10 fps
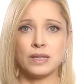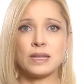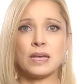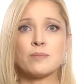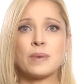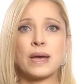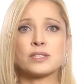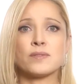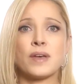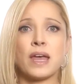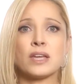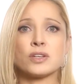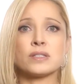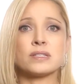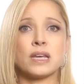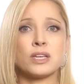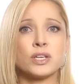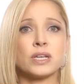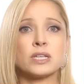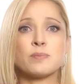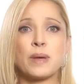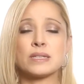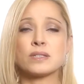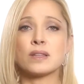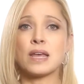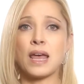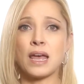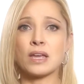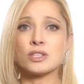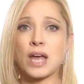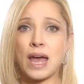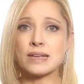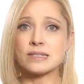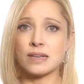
The impact of age on staging is based on the age at